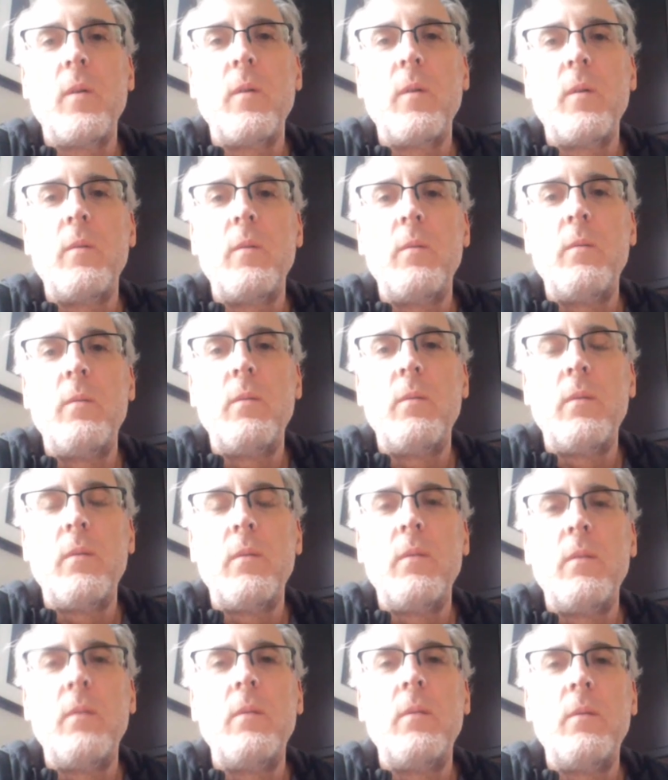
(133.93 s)

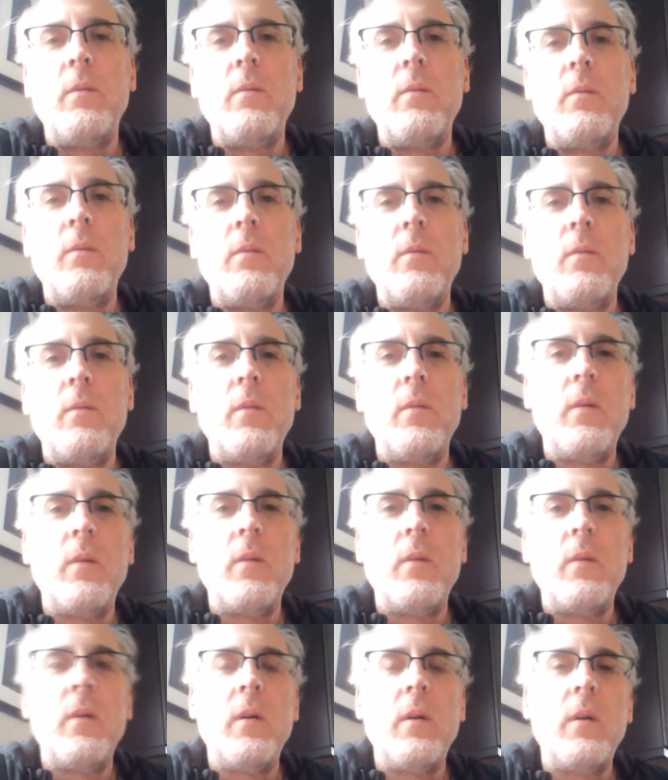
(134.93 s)

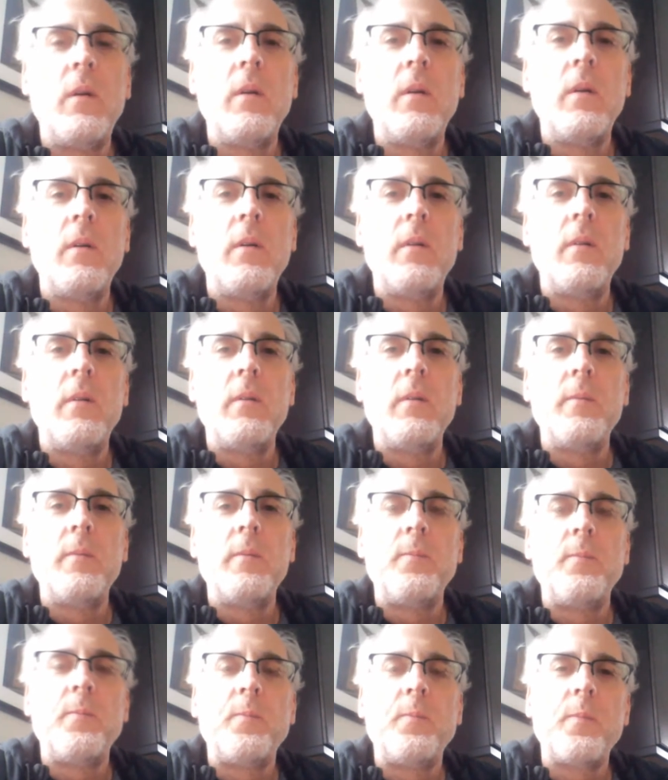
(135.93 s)

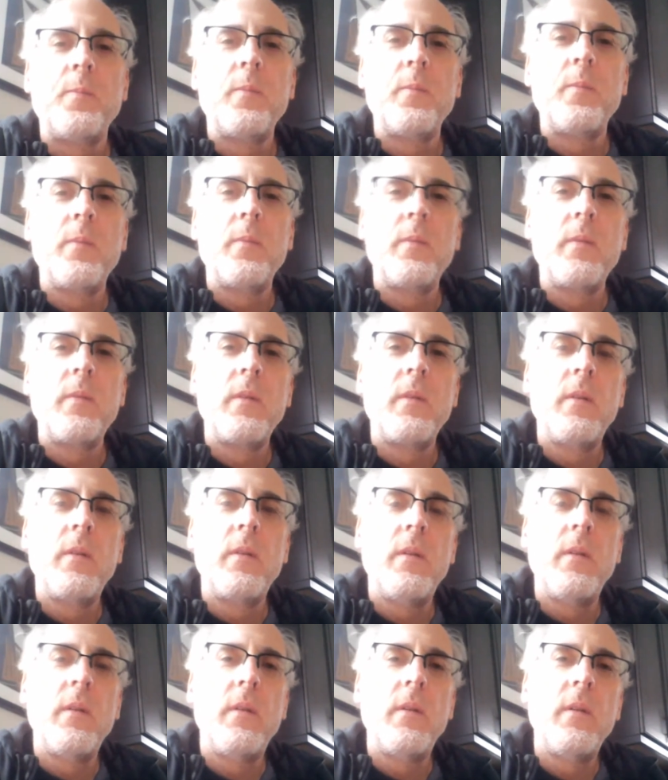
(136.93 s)

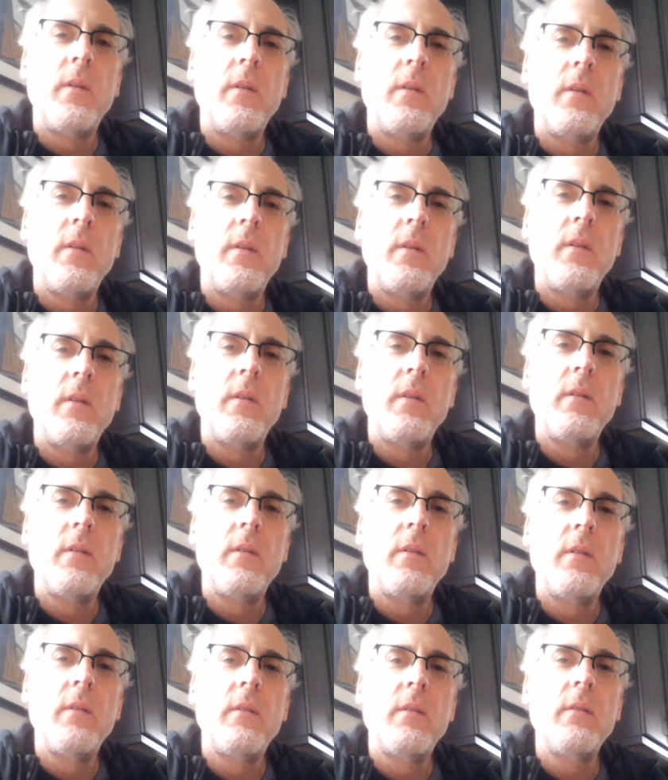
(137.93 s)

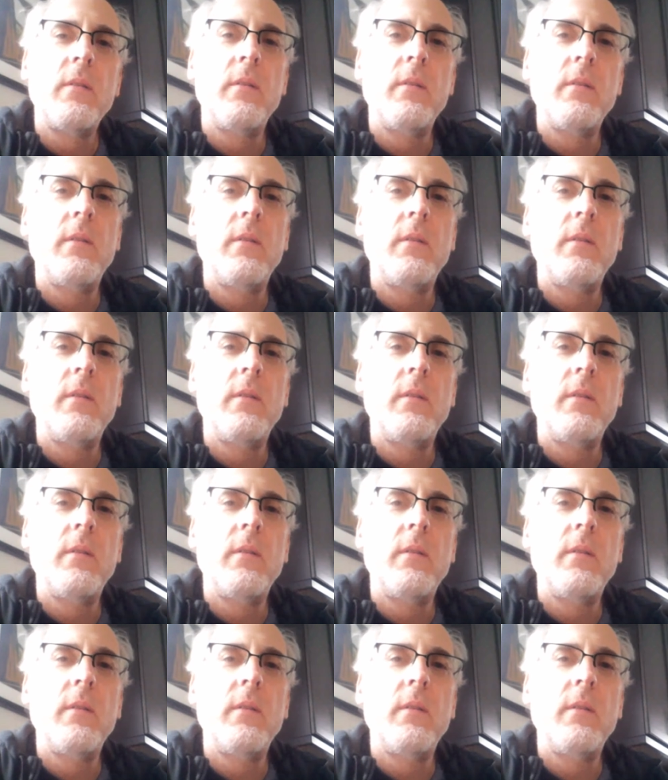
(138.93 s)
(not speaking)